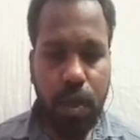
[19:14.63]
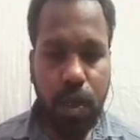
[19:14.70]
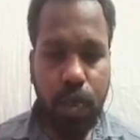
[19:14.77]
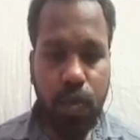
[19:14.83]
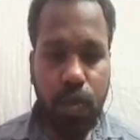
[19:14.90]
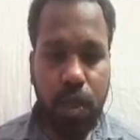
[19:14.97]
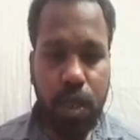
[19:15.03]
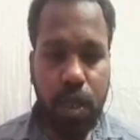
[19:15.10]

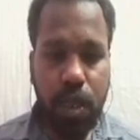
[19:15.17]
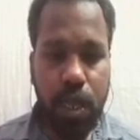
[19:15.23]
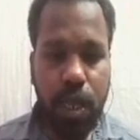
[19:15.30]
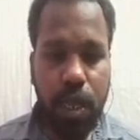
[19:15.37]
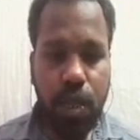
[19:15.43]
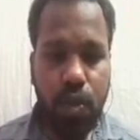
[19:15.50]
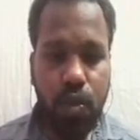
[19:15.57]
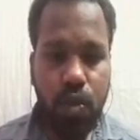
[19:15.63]
it was
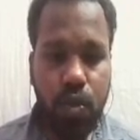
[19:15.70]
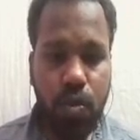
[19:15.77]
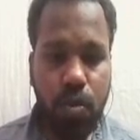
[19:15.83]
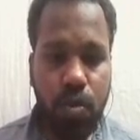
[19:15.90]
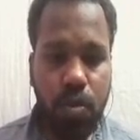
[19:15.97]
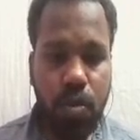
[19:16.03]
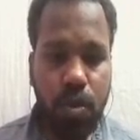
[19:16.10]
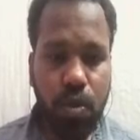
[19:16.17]
running so
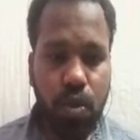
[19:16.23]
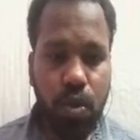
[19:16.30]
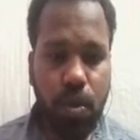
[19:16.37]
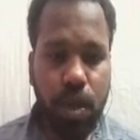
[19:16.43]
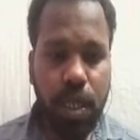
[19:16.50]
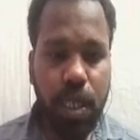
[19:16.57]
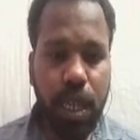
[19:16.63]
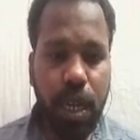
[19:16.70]

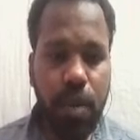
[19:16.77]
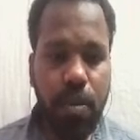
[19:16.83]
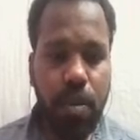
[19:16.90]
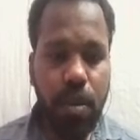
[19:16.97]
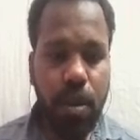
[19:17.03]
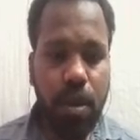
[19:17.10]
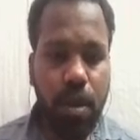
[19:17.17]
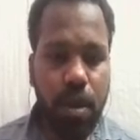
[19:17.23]
much time.
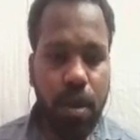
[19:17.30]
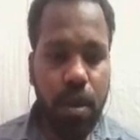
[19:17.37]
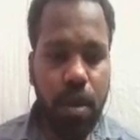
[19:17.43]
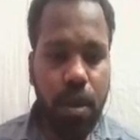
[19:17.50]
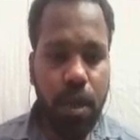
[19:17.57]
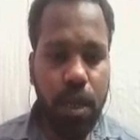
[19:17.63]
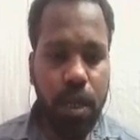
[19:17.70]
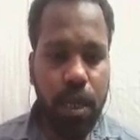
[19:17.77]

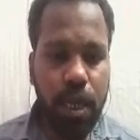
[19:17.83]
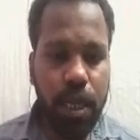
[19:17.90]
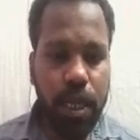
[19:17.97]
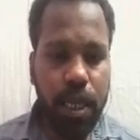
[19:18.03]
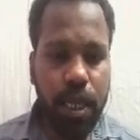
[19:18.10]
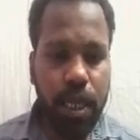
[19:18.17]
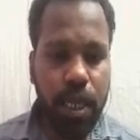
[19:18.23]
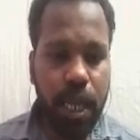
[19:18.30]
In
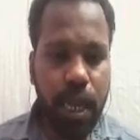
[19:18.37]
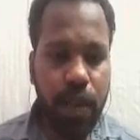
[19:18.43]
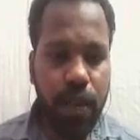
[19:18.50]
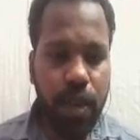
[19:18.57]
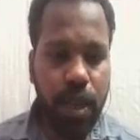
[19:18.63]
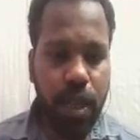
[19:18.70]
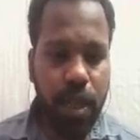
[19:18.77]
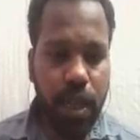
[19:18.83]
that case, I
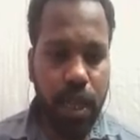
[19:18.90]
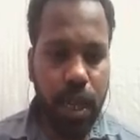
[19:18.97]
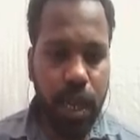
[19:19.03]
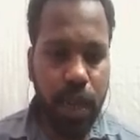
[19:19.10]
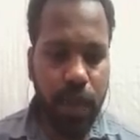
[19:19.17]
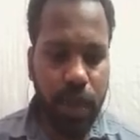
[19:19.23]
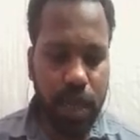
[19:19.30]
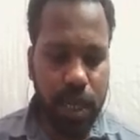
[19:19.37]
will
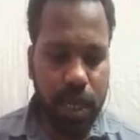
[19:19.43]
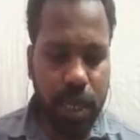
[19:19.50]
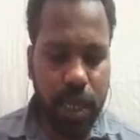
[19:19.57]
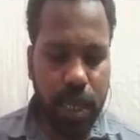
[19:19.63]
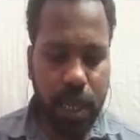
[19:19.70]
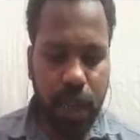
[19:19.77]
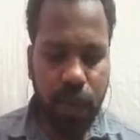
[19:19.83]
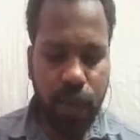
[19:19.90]

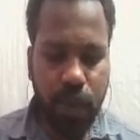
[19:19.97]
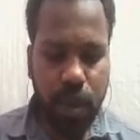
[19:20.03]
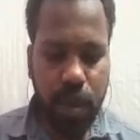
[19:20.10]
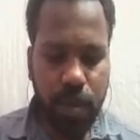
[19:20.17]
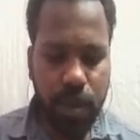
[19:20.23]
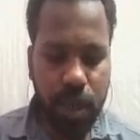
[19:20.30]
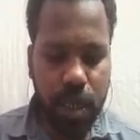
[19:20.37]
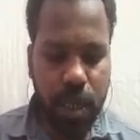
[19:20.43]
create the
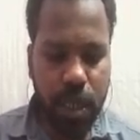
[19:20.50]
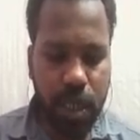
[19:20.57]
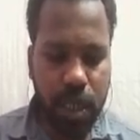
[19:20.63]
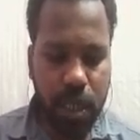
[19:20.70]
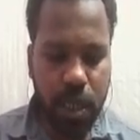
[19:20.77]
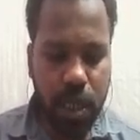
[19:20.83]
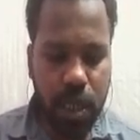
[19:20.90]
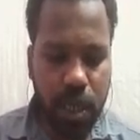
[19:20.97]
confusion
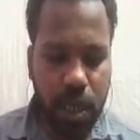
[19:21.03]
matrix